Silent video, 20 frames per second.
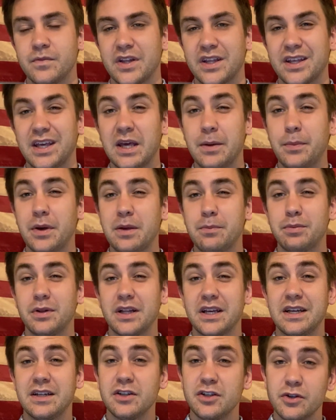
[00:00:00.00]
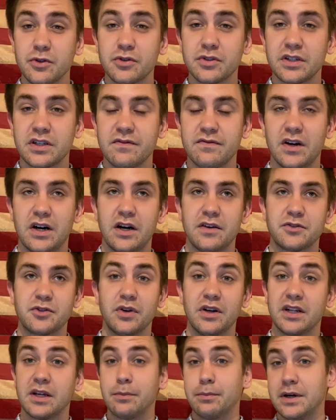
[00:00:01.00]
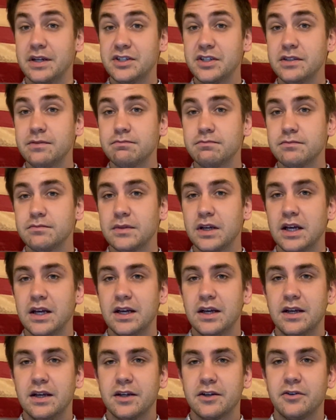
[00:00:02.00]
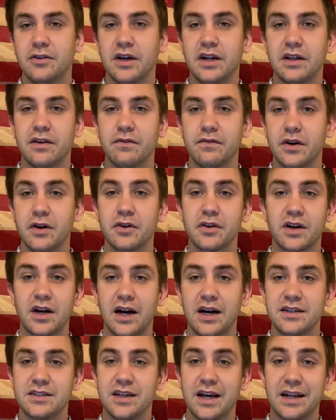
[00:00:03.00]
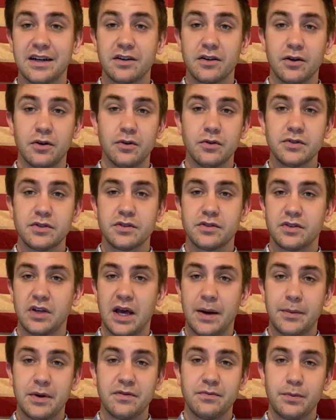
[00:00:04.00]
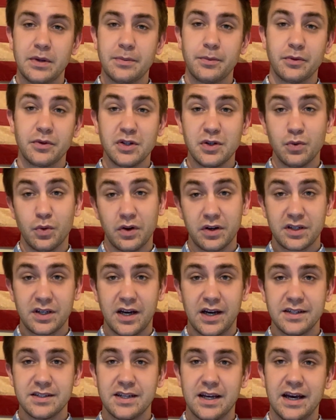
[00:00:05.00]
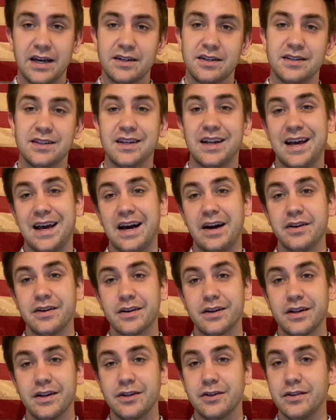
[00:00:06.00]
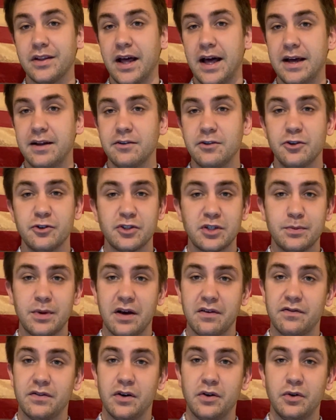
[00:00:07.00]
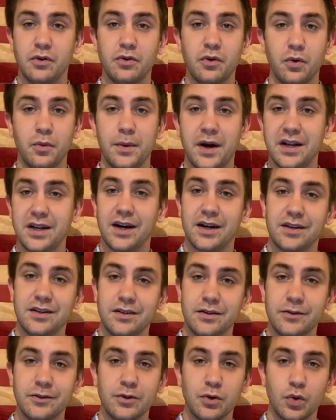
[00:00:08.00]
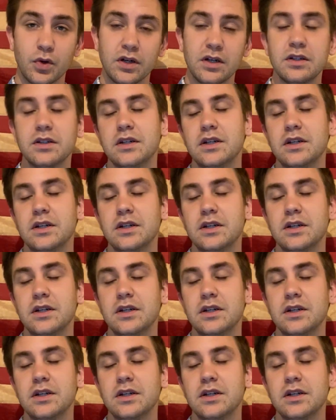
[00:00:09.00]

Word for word: Campaign plan usually involves creating a budget creating voter contact goals. So how many people do you want to contact and then how you're going to do that, usually by phone or by knocking on their door.